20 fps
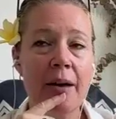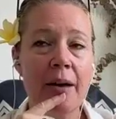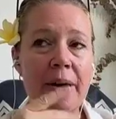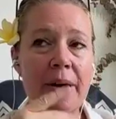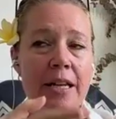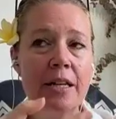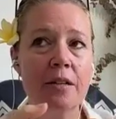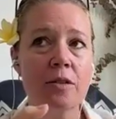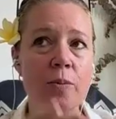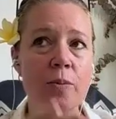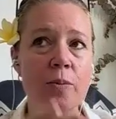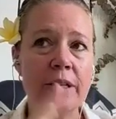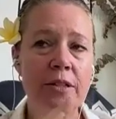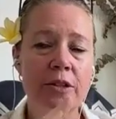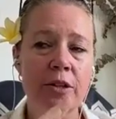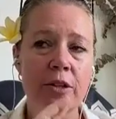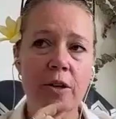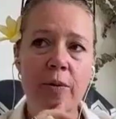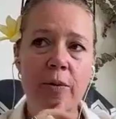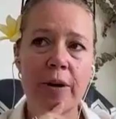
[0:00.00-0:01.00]
I might
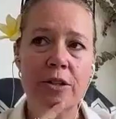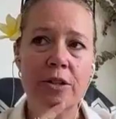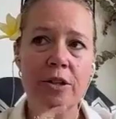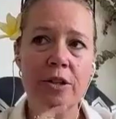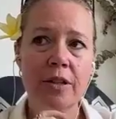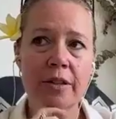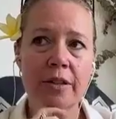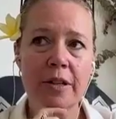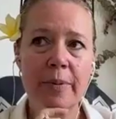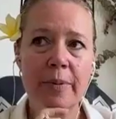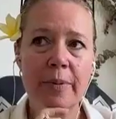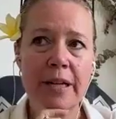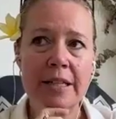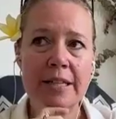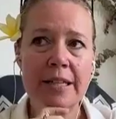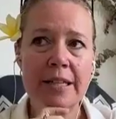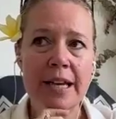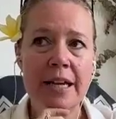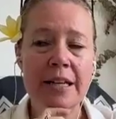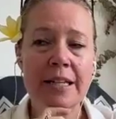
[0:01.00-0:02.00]
twist your question a little bit
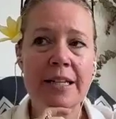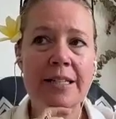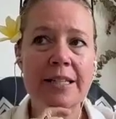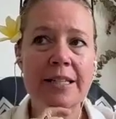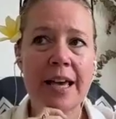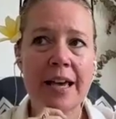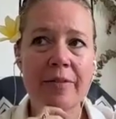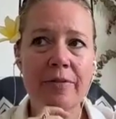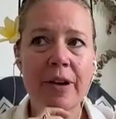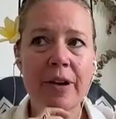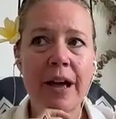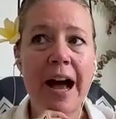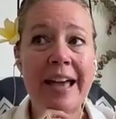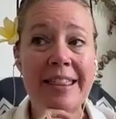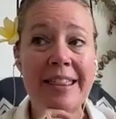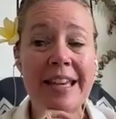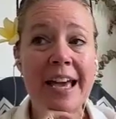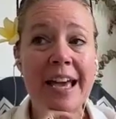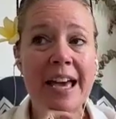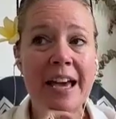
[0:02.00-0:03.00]
and say,
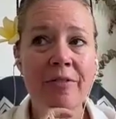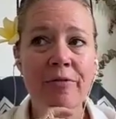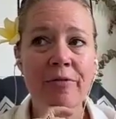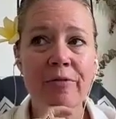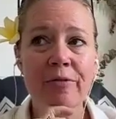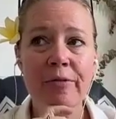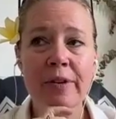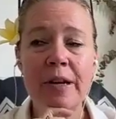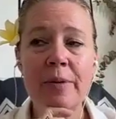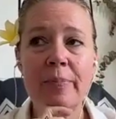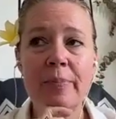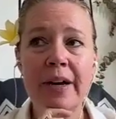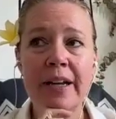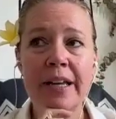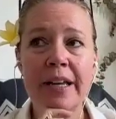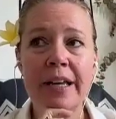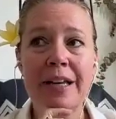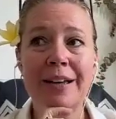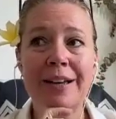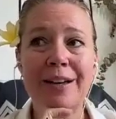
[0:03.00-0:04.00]
I think
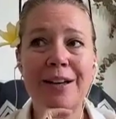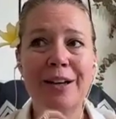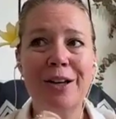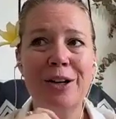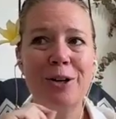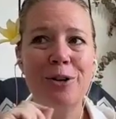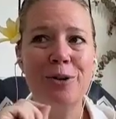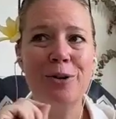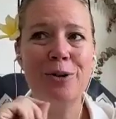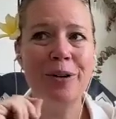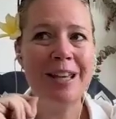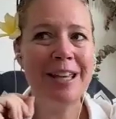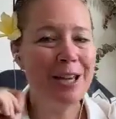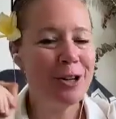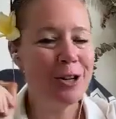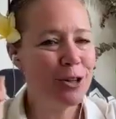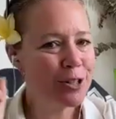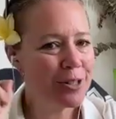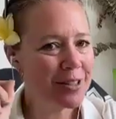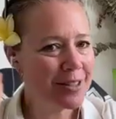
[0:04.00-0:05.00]
everybody who
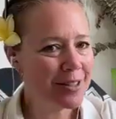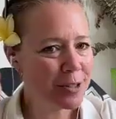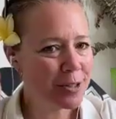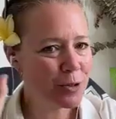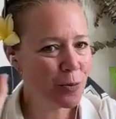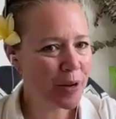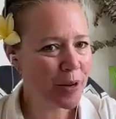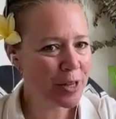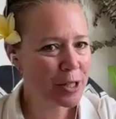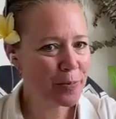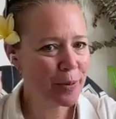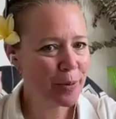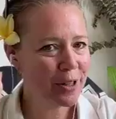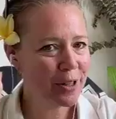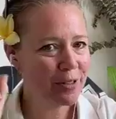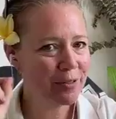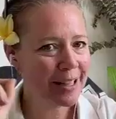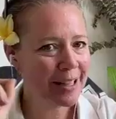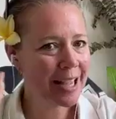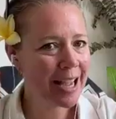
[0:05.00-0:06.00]
hears this
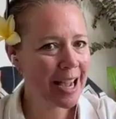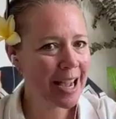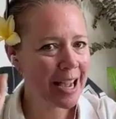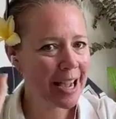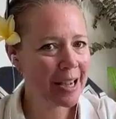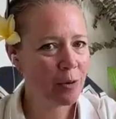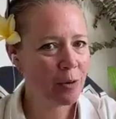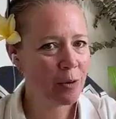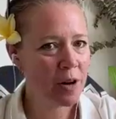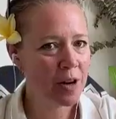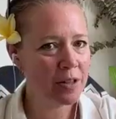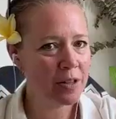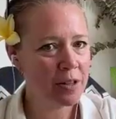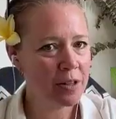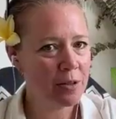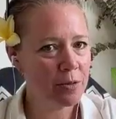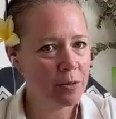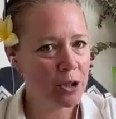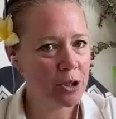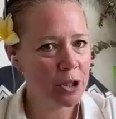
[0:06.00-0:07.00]
whisper of like, I want
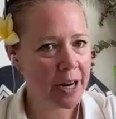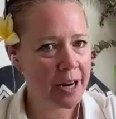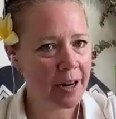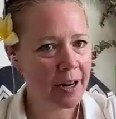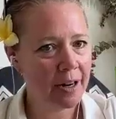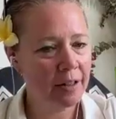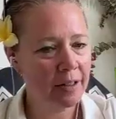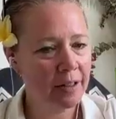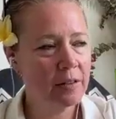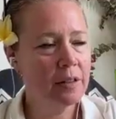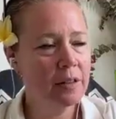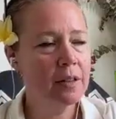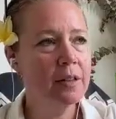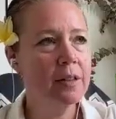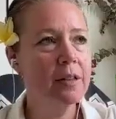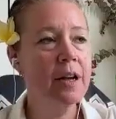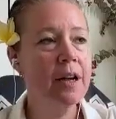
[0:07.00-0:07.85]
to share,